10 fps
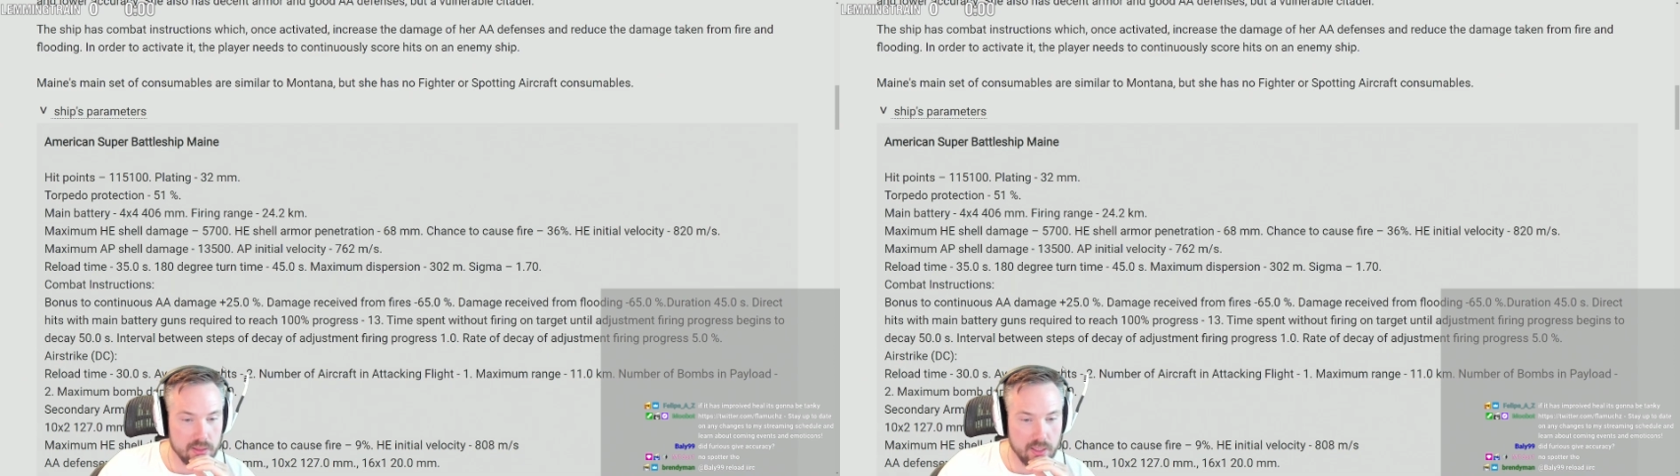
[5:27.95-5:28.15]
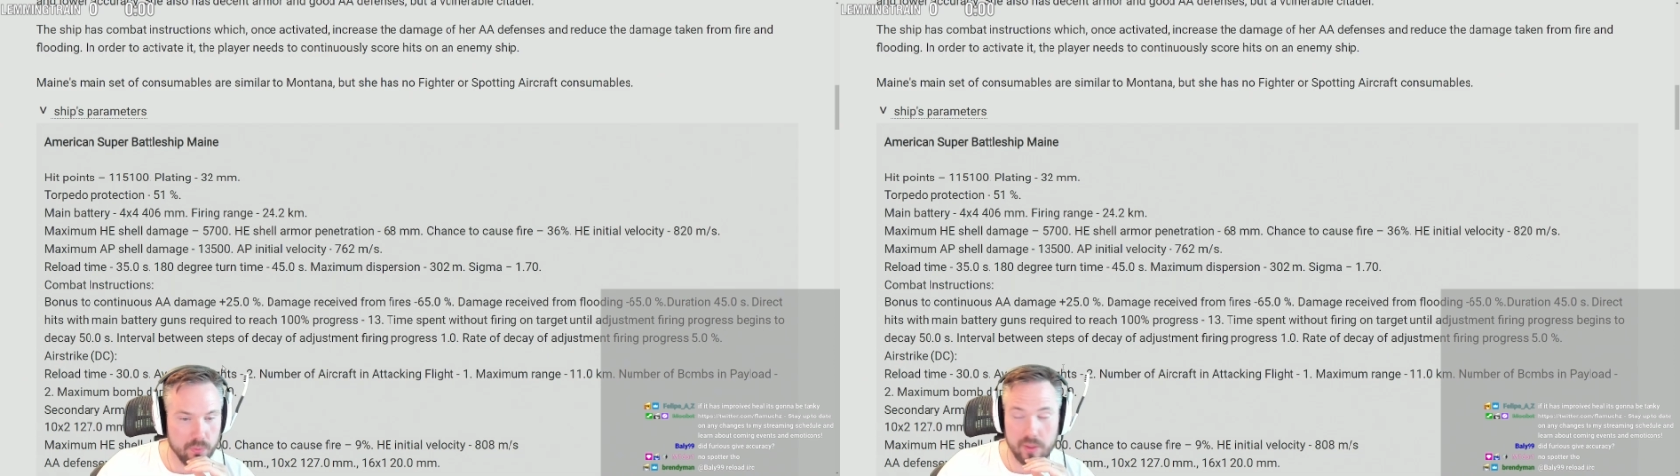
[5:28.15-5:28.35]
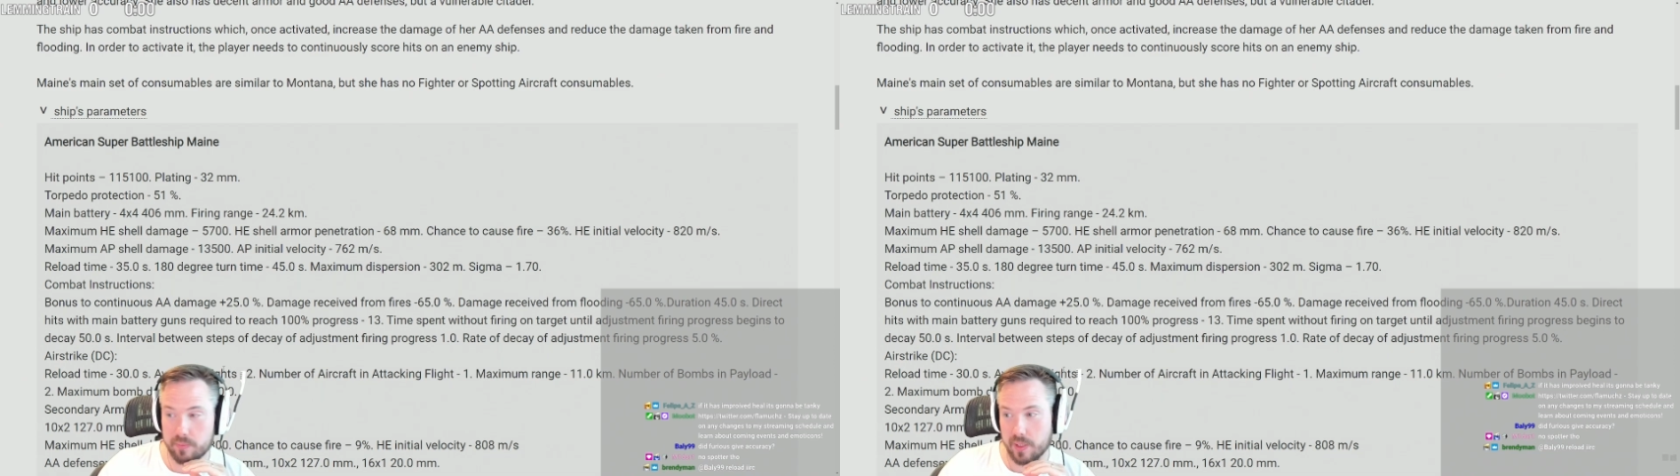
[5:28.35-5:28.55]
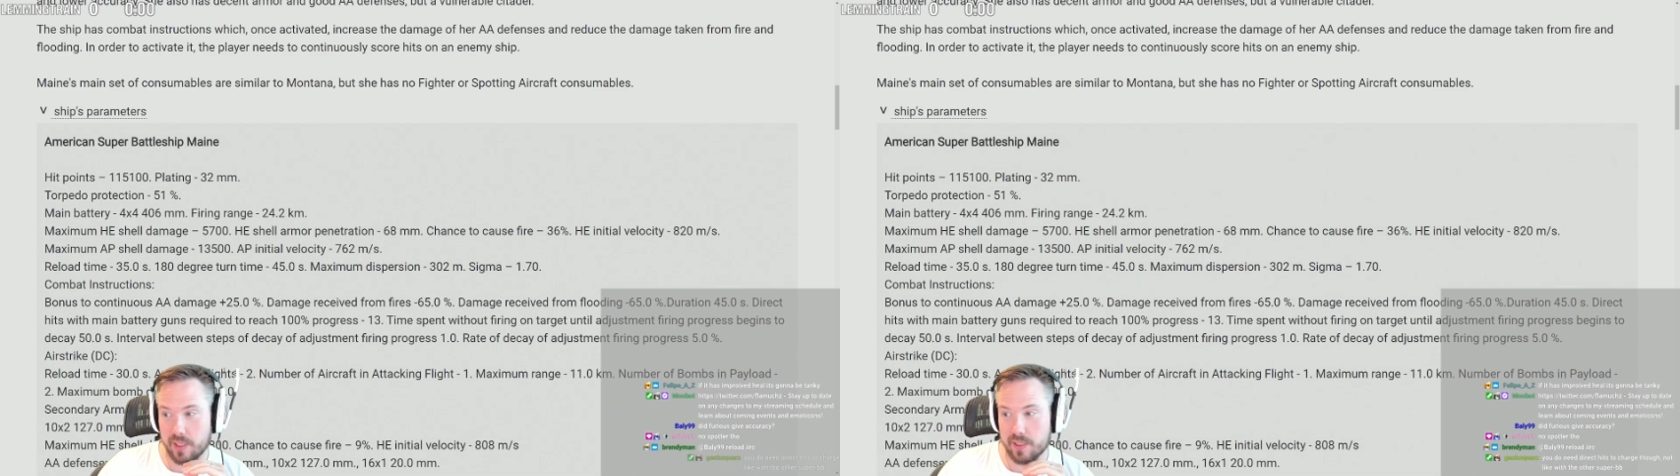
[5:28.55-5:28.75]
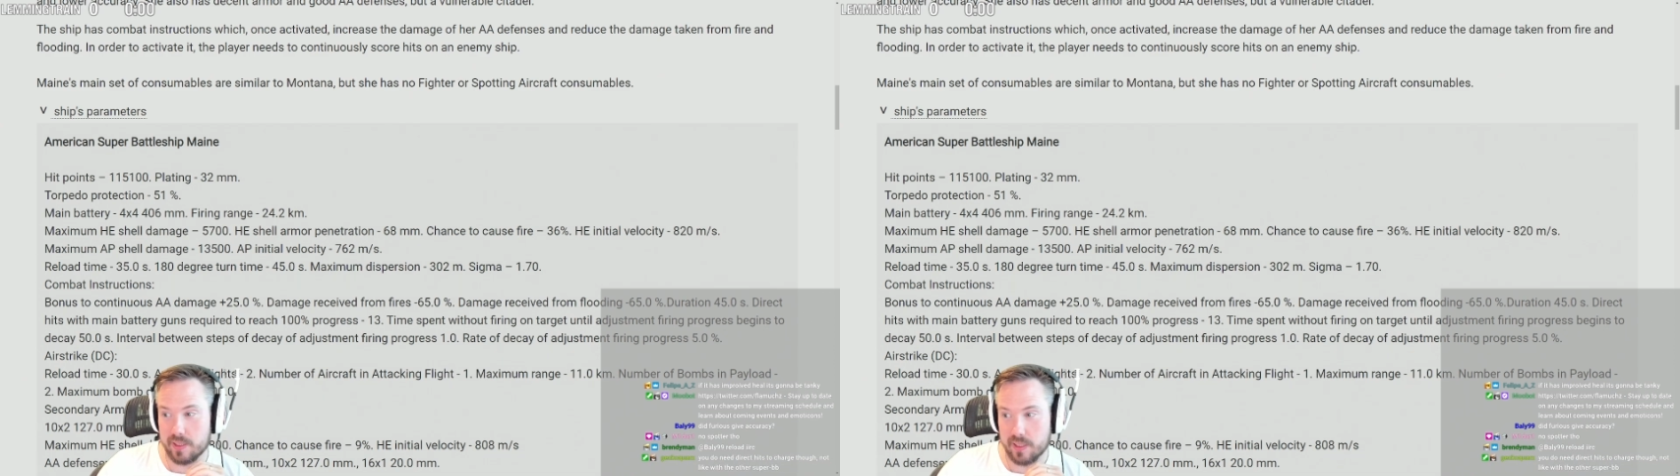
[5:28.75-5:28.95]
That wouldn't make
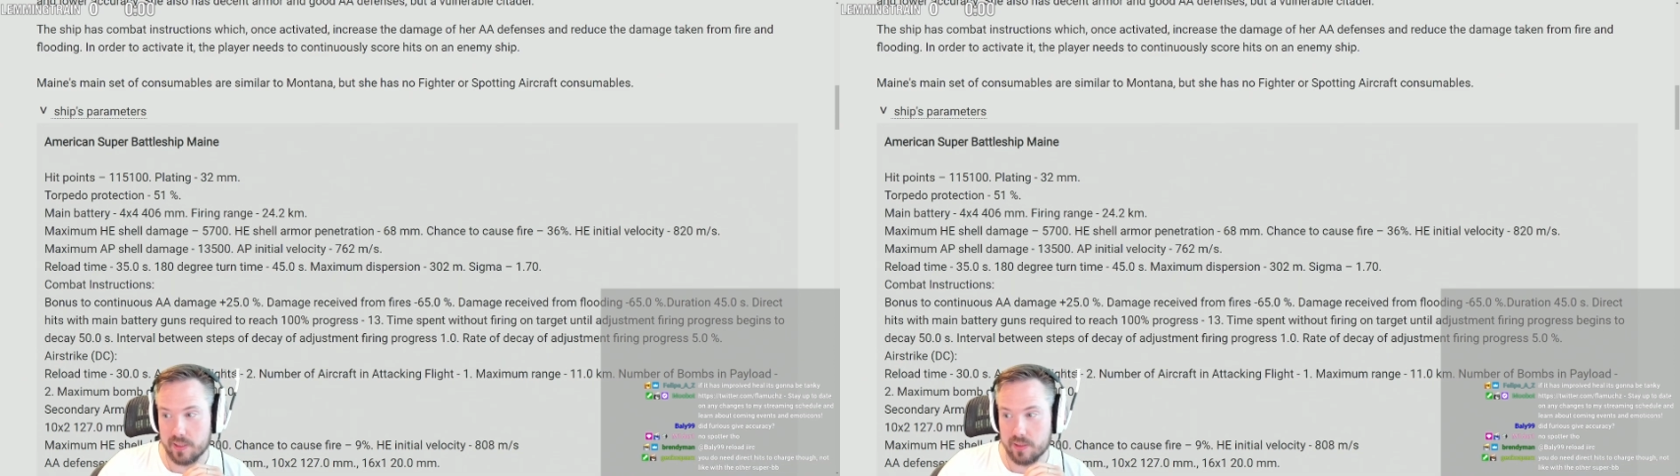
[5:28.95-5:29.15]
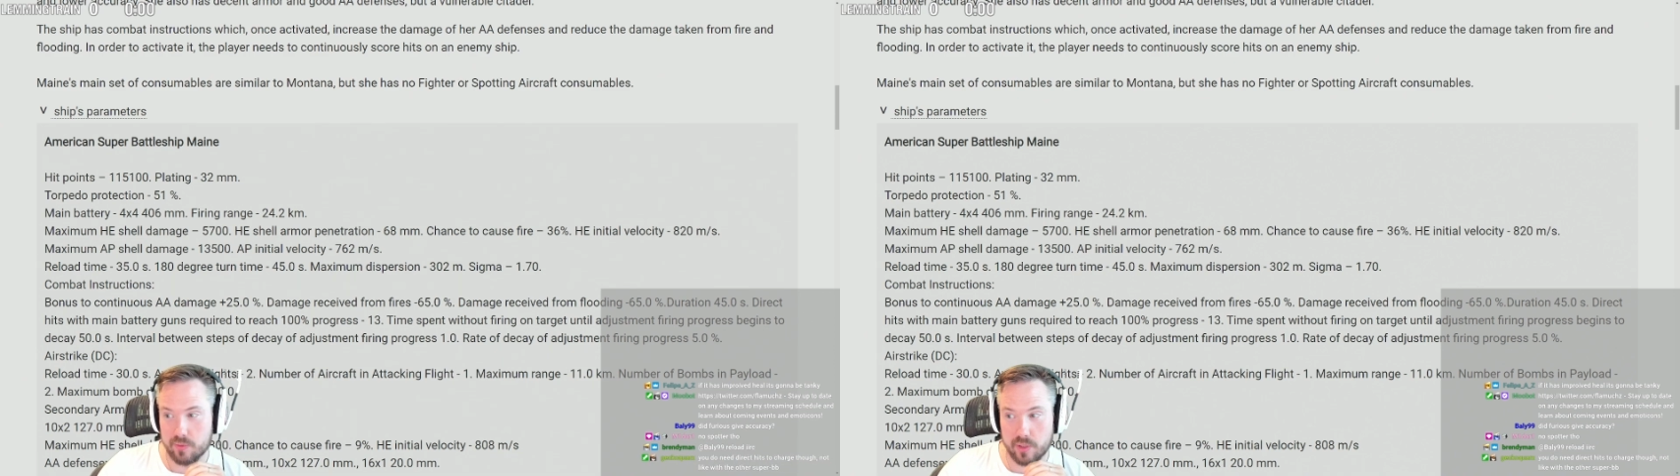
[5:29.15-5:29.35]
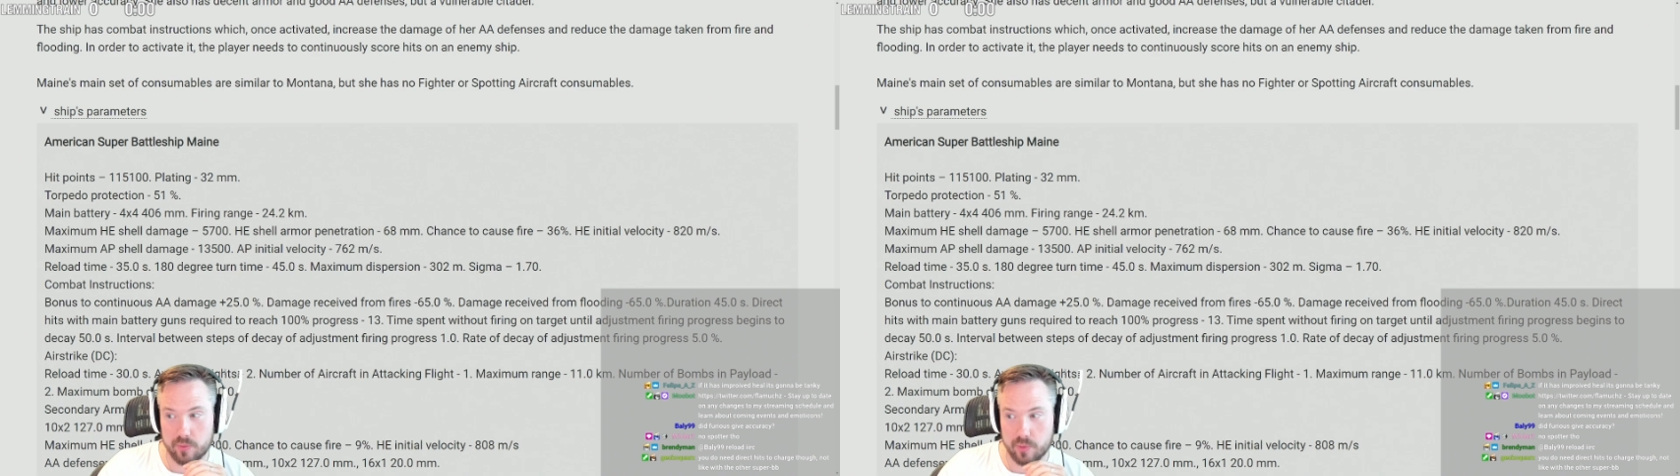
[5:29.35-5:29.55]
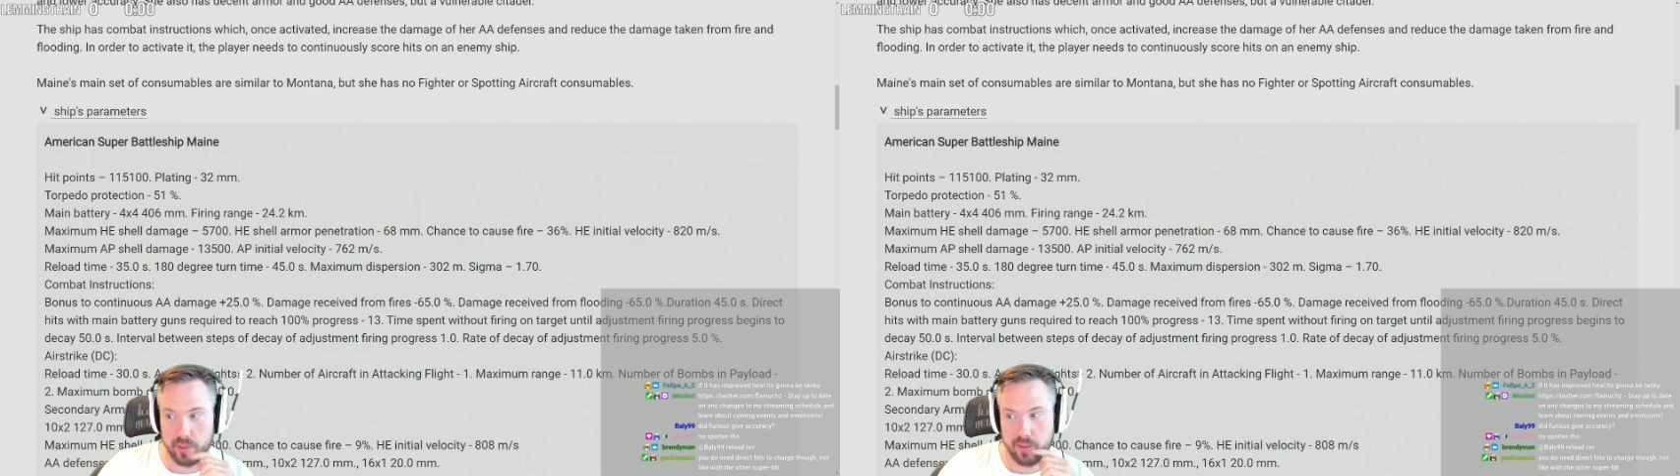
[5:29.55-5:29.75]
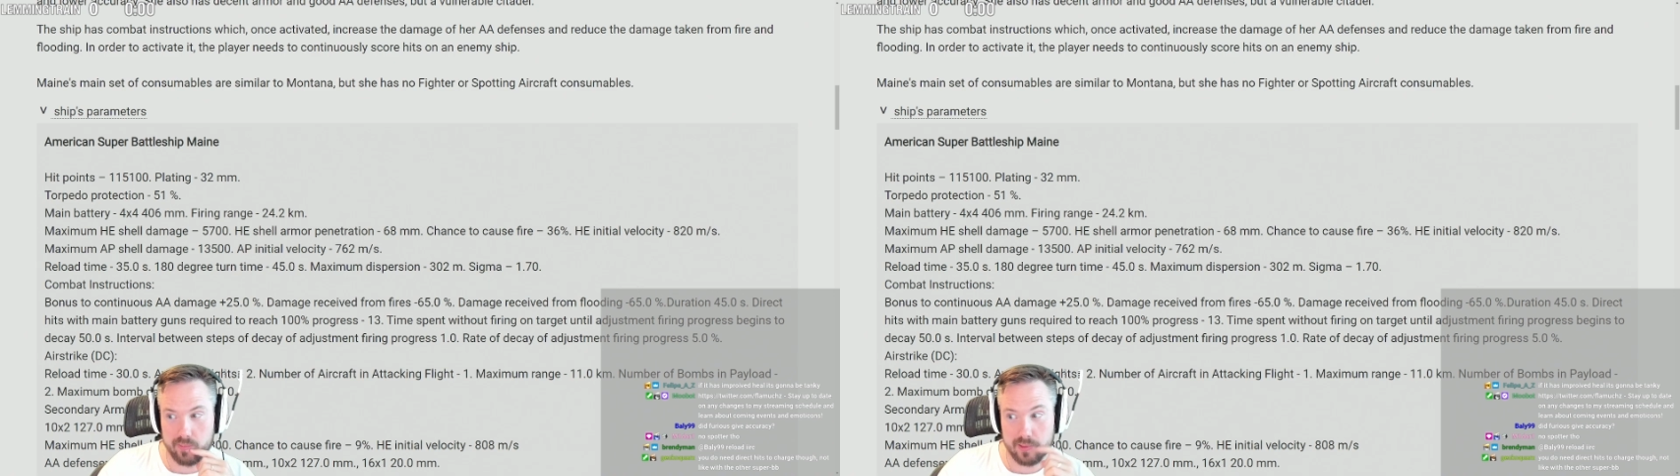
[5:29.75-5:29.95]
any sense, right,
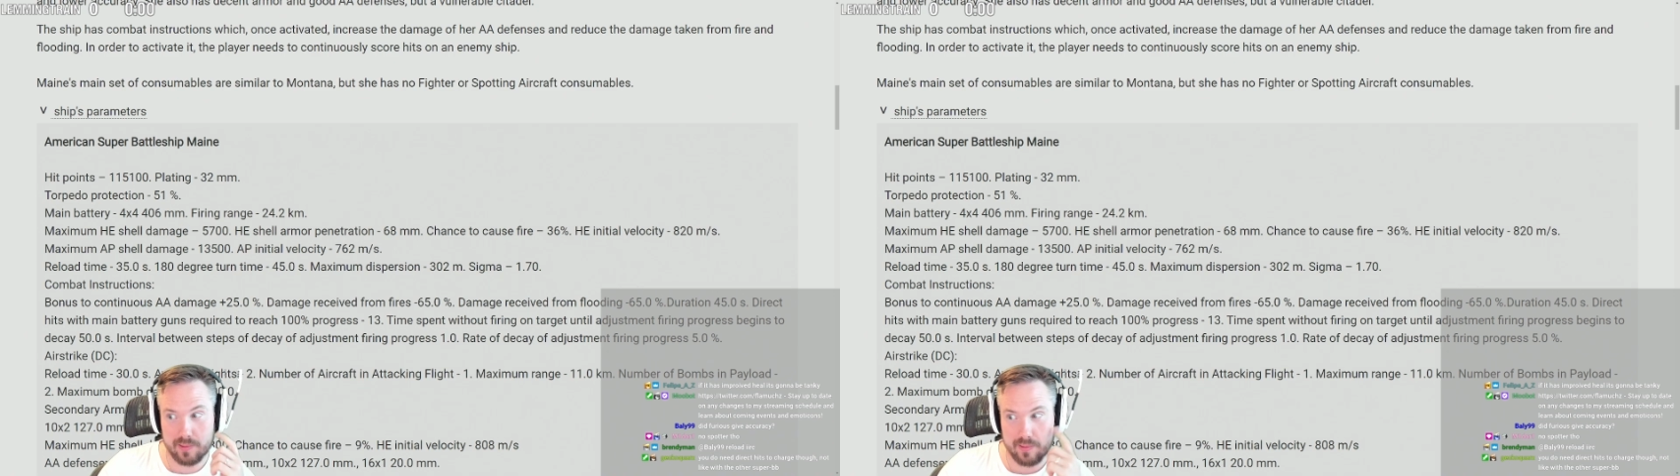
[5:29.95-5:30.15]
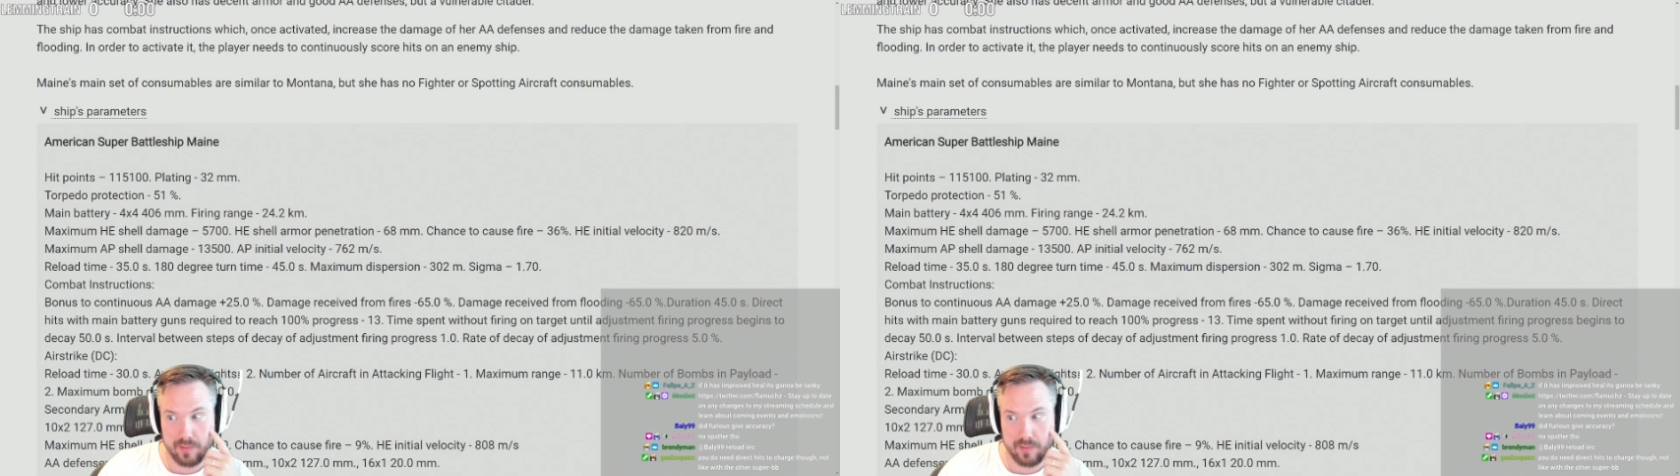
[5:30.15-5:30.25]
Wargaming?